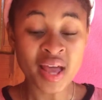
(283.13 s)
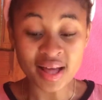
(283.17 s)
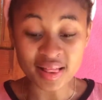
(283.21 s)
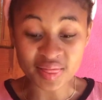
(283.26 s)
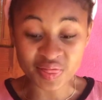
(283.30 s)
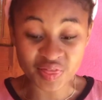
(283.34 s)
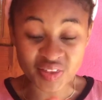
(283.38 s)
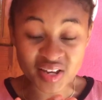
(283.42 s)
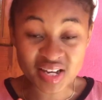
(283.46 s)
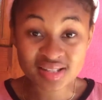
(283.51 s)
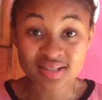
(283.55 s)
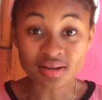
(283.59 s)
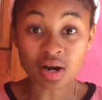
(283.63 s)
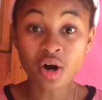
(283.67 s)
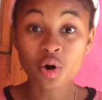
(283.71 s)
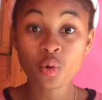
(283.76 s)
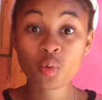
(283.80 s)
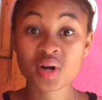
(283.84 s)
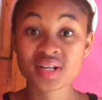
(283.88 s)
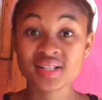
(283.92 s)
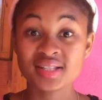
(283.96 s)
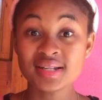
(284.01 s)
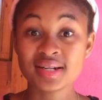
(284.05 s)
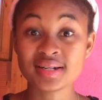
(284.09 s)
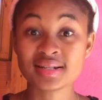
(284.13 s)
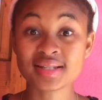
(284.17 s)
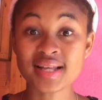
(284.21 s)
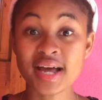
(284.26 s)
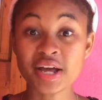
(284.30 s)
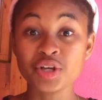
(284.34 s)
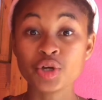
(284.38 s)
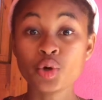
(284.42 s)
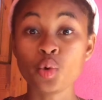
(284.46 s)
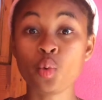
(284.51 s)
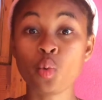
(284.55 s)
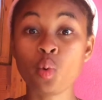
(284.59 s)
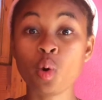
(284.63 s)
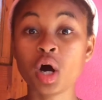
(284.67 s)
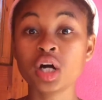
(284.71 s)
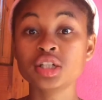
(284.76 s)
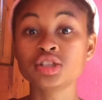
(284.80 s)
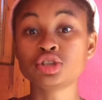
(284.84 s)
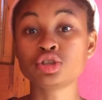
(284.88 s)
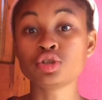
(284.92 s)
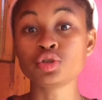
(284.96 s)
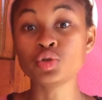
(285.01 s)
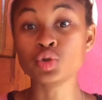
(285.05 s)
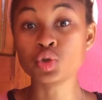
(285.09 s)
These are questions that you
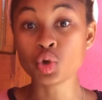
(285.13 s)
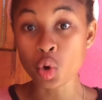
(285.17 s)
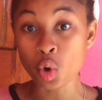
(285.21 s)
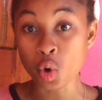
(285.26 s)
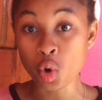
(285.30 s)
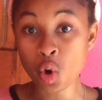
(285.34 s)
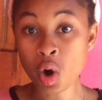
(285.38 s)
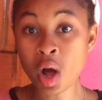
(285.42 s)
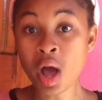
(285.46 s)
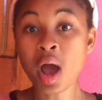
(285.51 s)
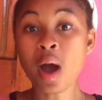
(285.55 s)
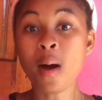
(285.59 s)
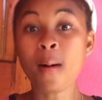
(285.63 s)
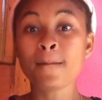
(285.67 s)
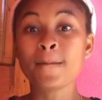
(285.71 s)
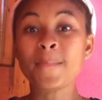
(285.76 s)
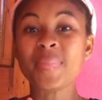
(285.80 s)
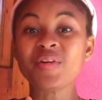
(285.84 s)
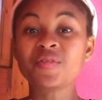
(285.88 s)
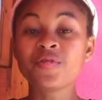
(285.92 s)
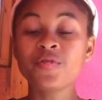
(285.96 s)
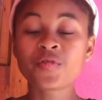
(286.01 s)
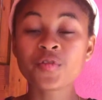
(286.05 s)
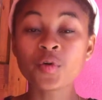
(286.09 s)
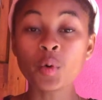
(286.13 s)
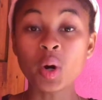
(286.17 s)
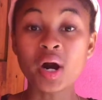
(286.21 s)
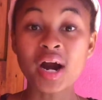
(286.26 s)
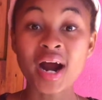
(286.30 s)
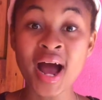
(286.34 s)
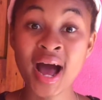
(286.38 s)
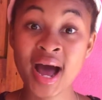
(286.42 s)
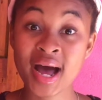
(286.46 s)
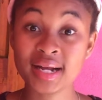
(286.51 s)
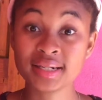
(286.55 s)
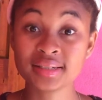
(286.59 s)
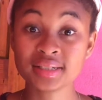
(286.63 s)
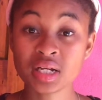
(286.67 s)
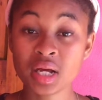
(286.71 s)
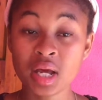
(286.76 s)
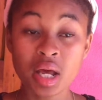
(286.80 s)
want to know beforehand.